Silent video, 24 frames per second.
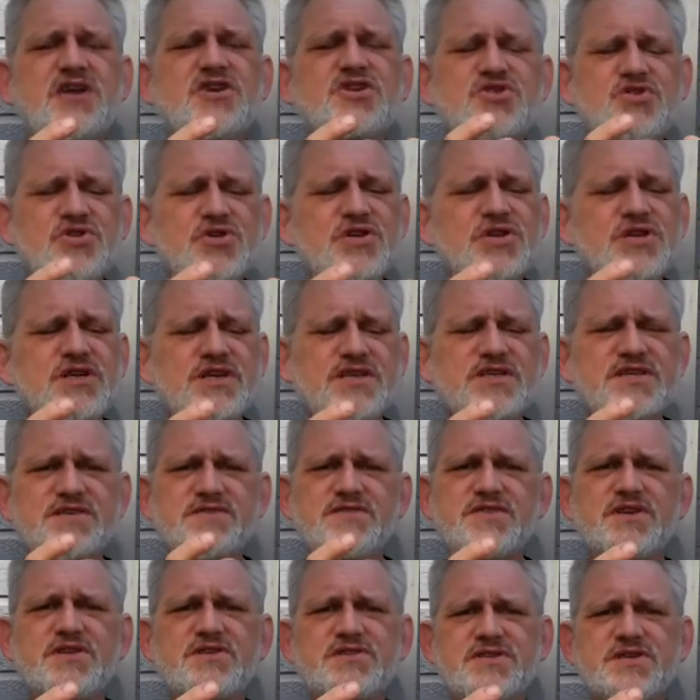trillions
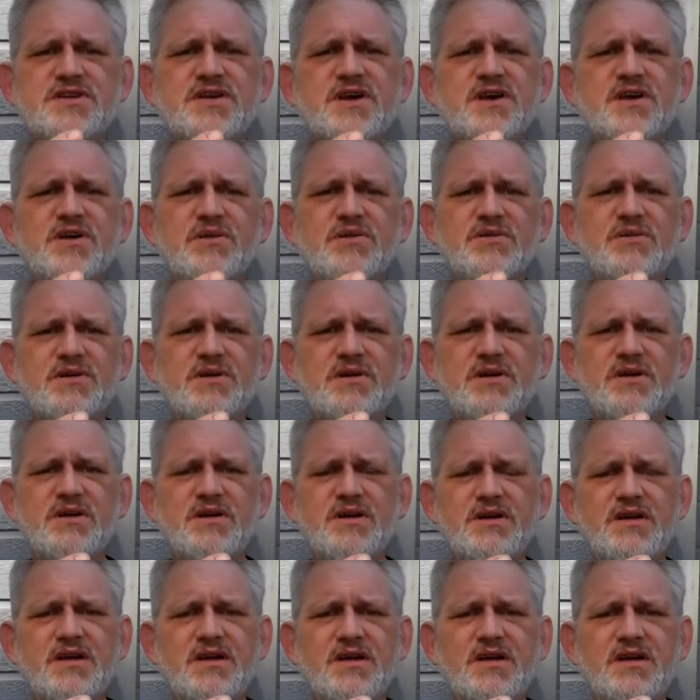of years ago,
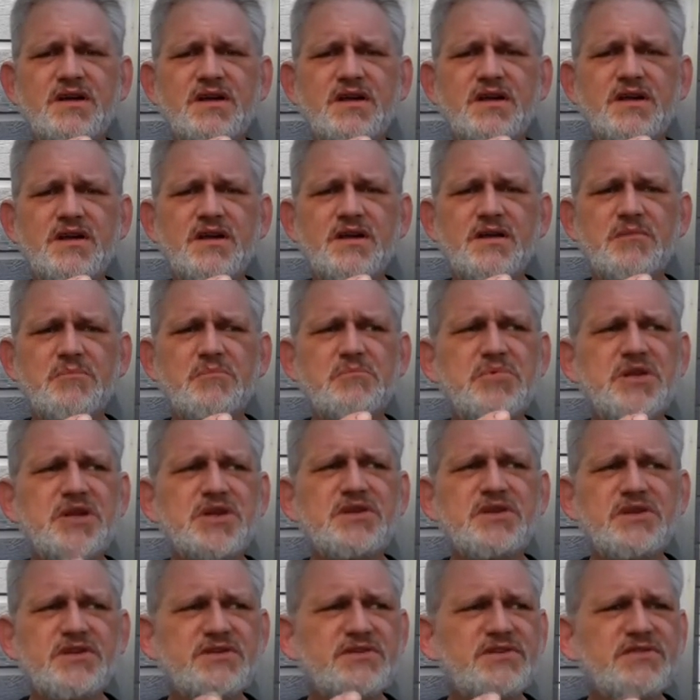
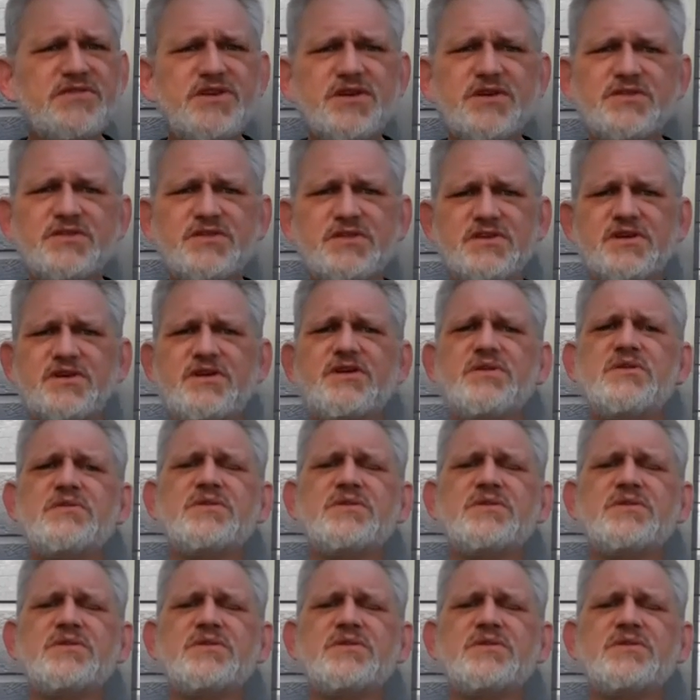billions of years ago.